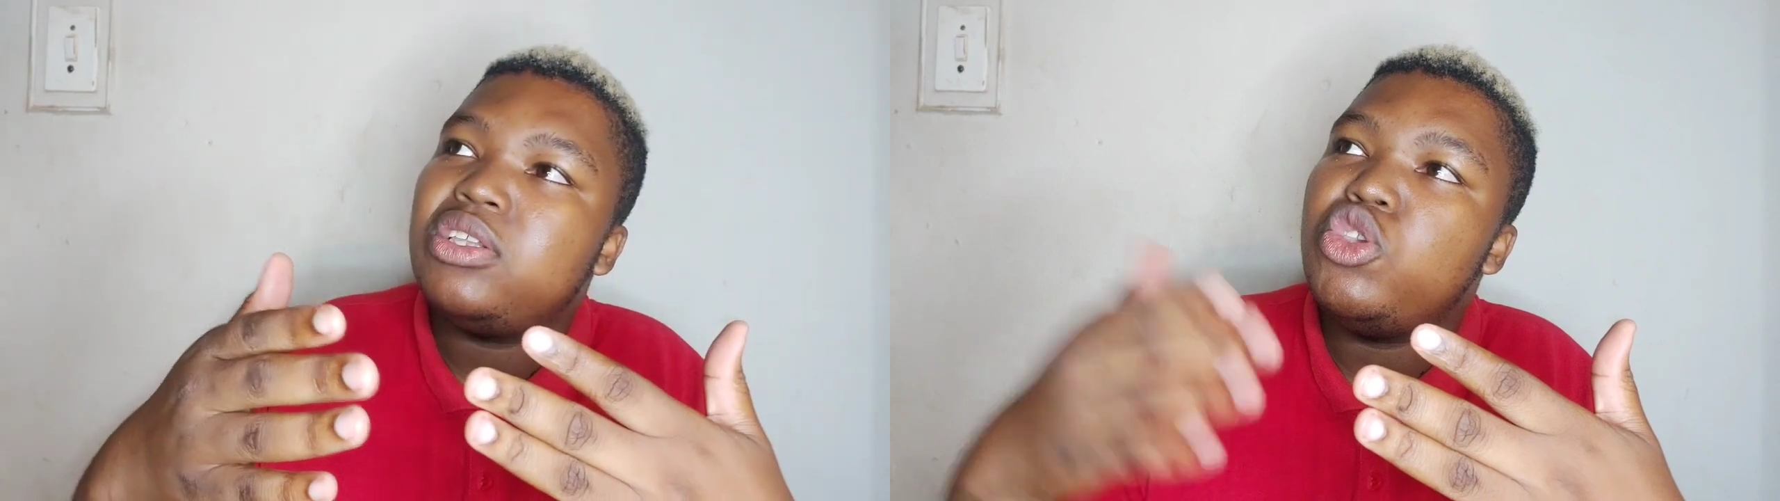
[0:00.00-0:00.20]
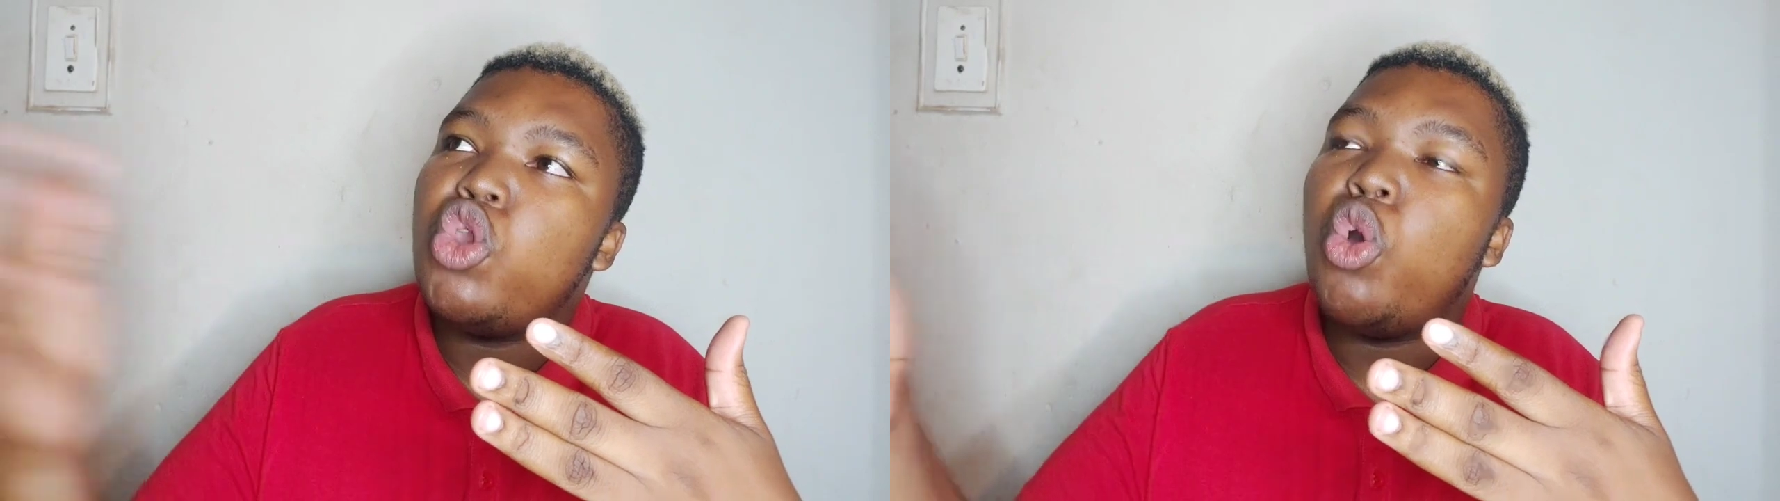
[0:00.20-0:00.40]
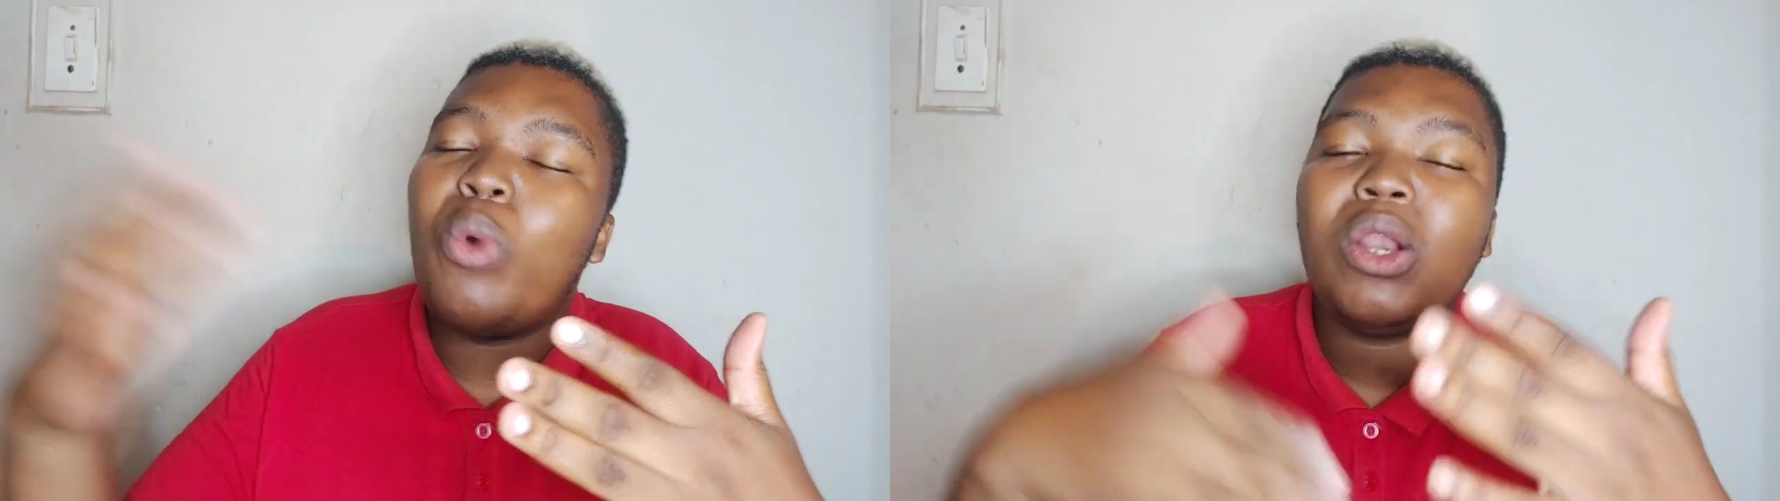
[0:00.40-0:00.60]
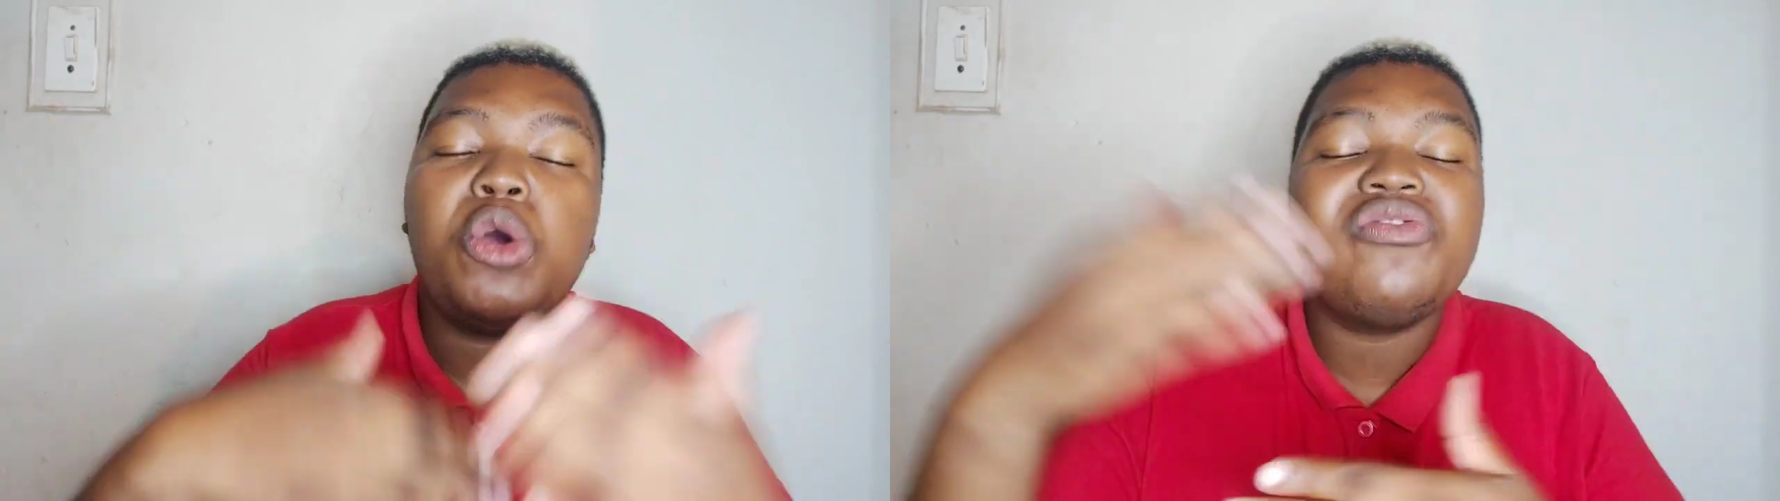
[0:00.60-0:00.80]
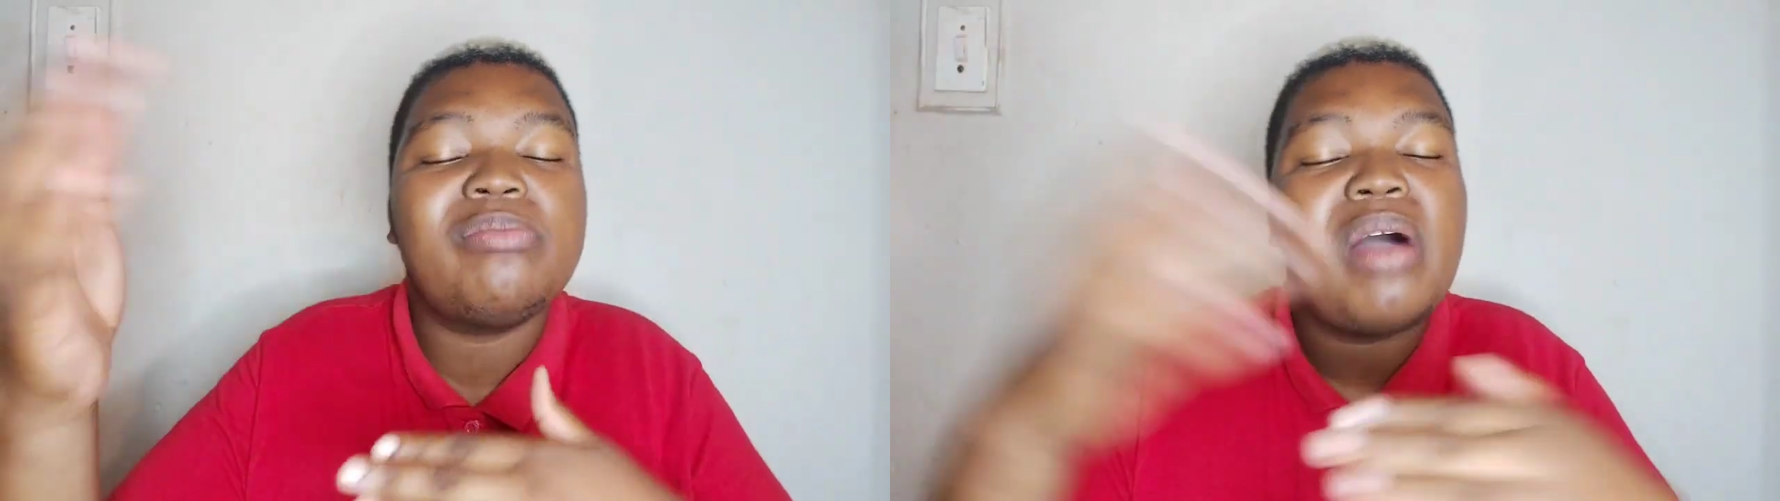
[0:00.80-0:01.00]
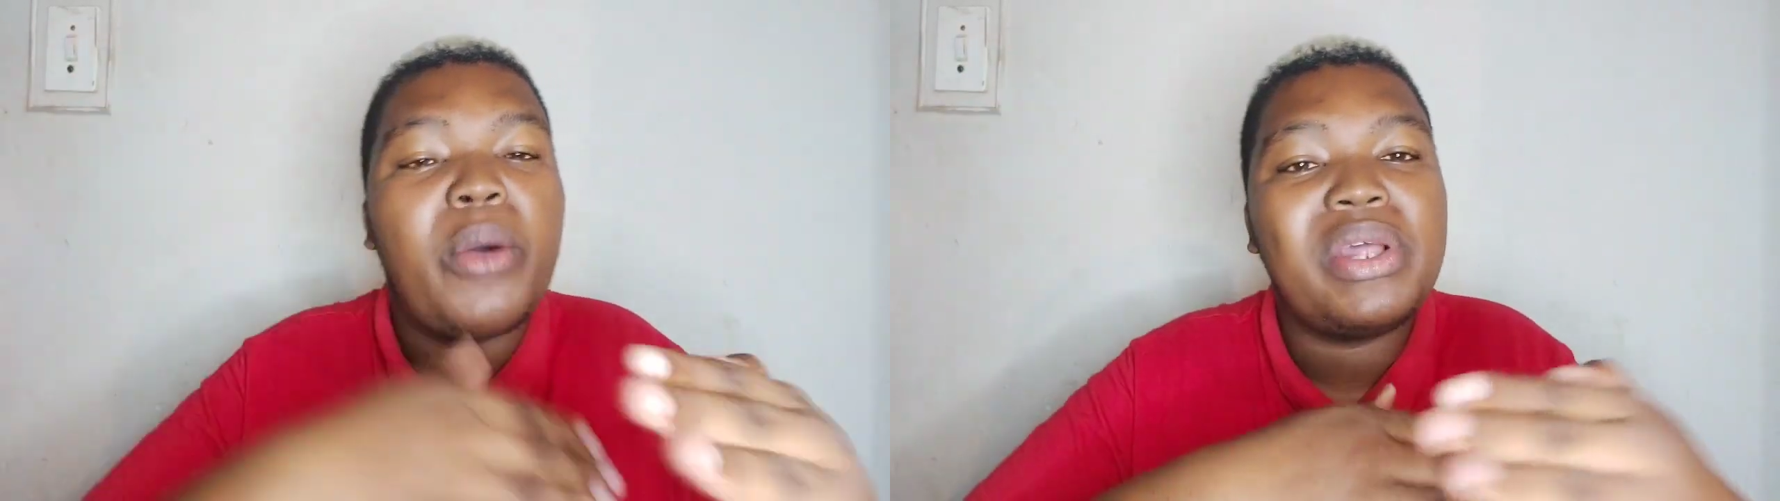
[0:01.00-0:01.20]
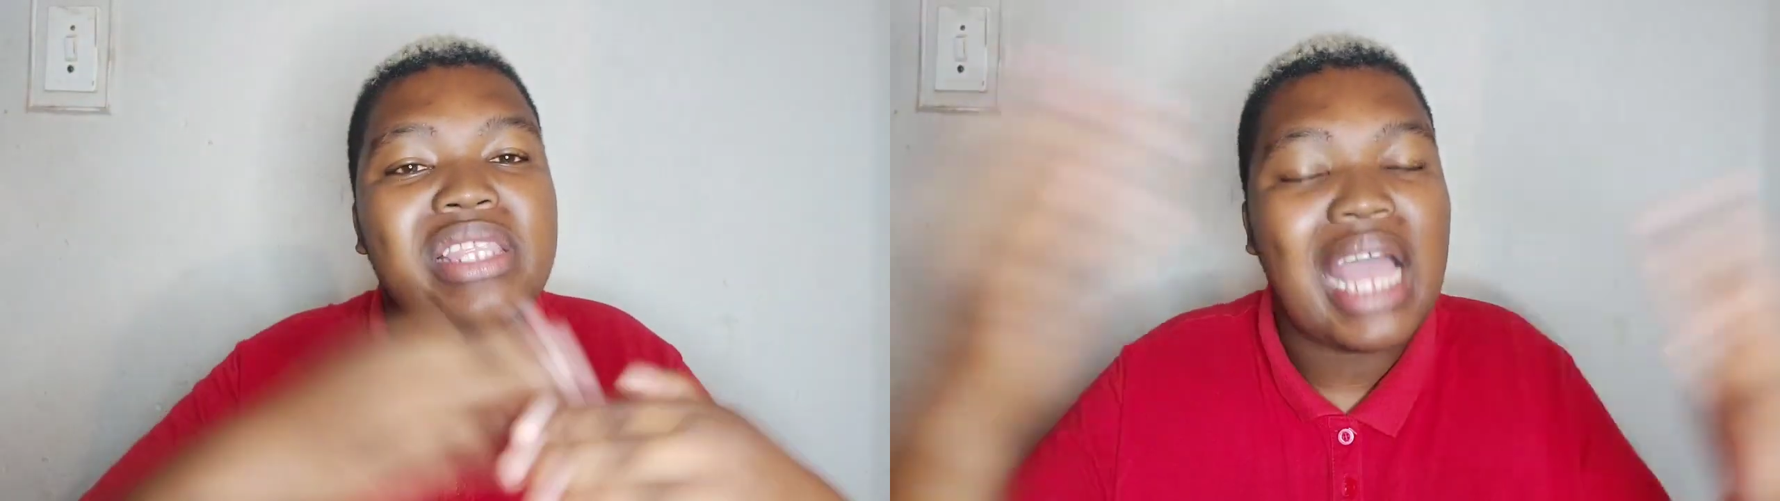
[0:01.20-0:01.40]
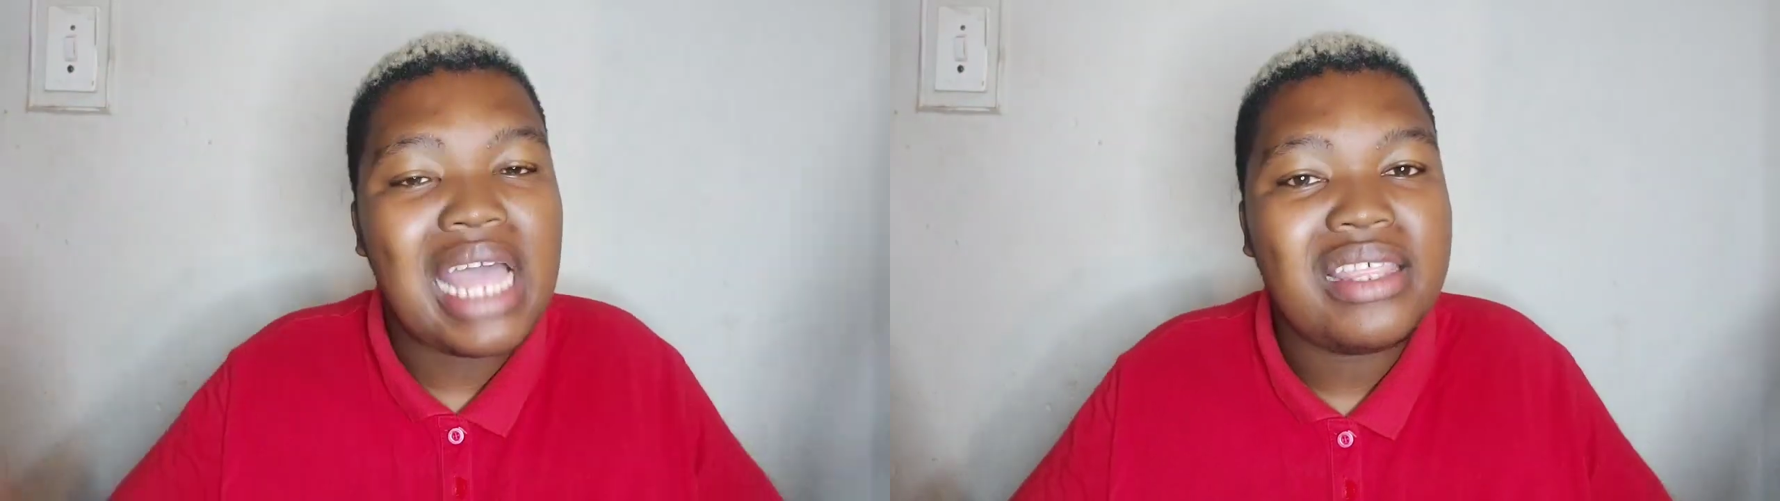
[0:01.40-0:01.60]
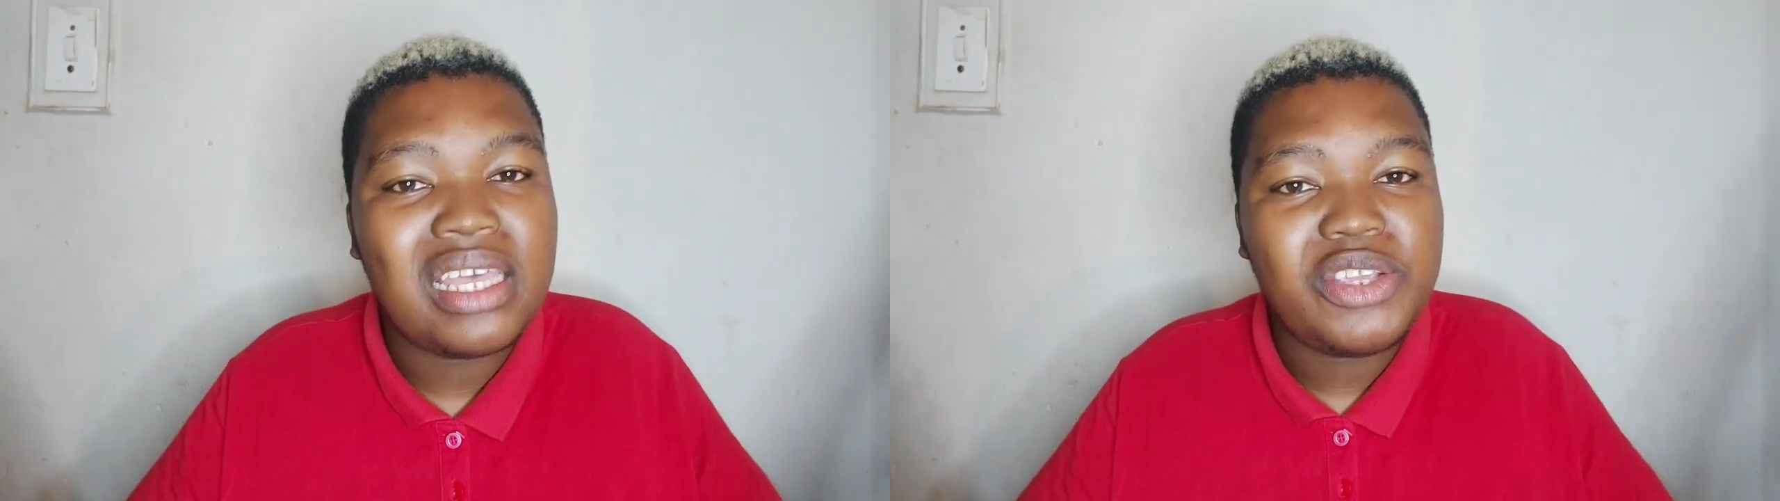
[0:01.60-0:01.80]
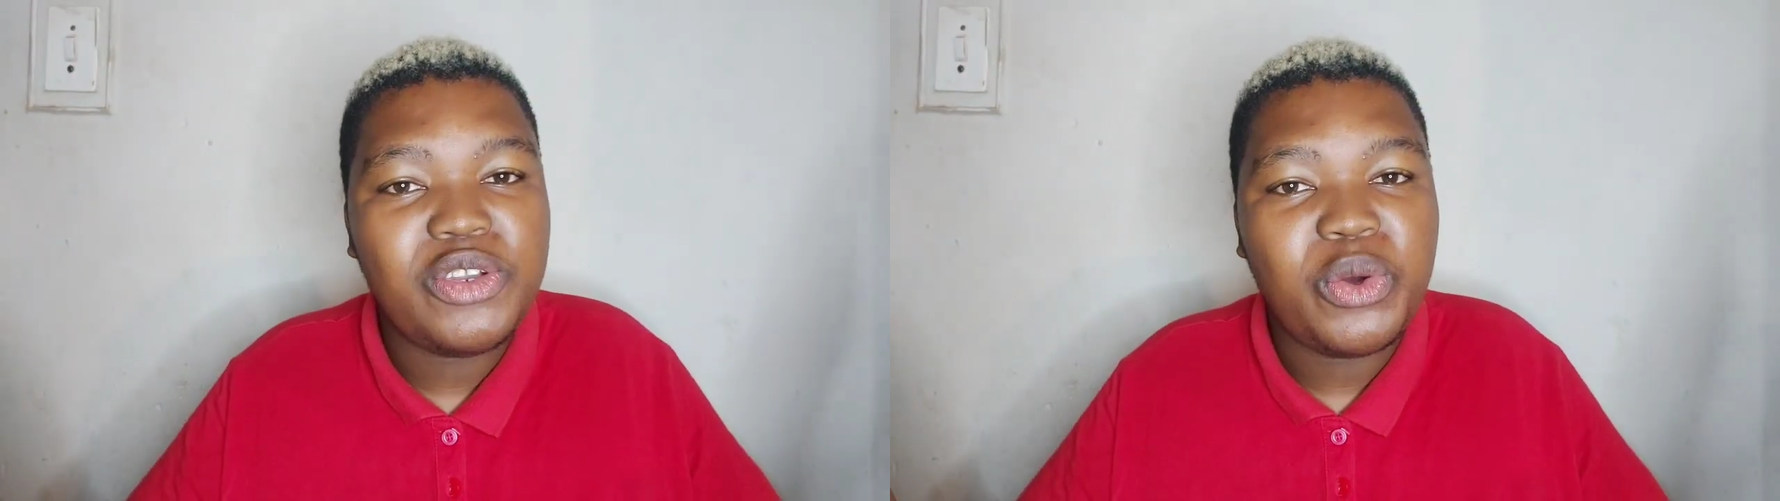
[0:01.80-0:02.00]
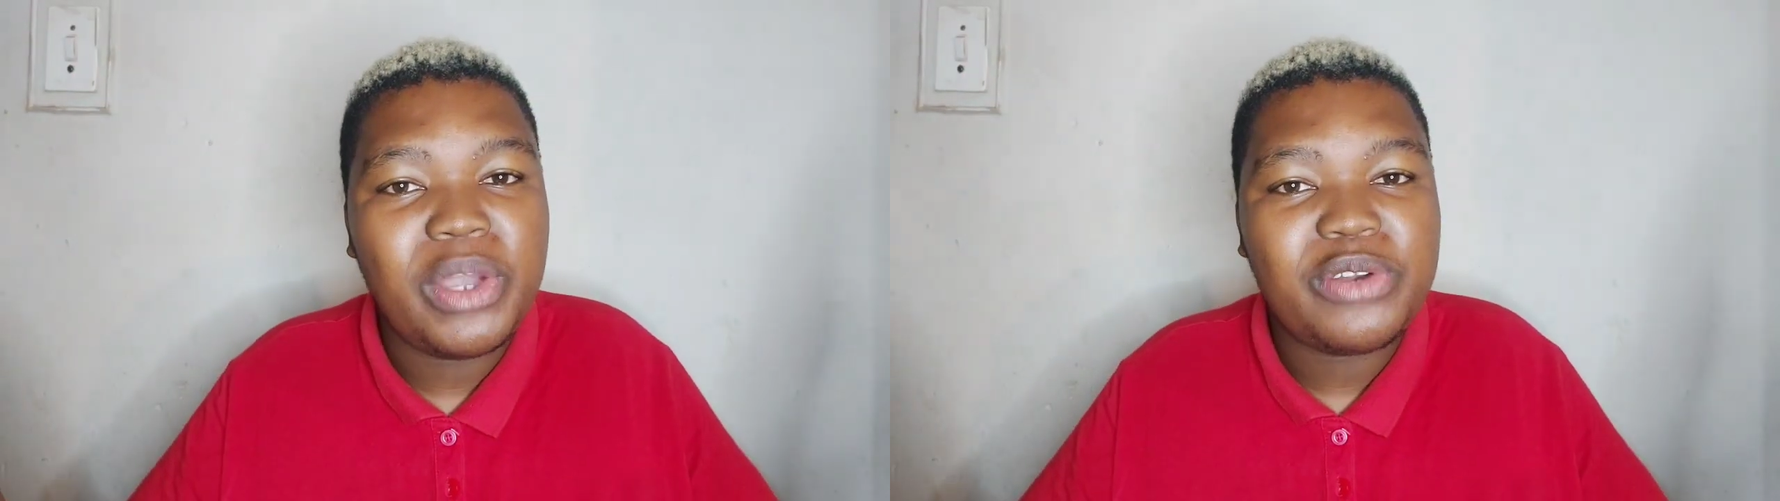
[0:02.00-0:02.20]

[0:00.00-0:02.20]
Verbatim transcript: No one overpowered the other, you know.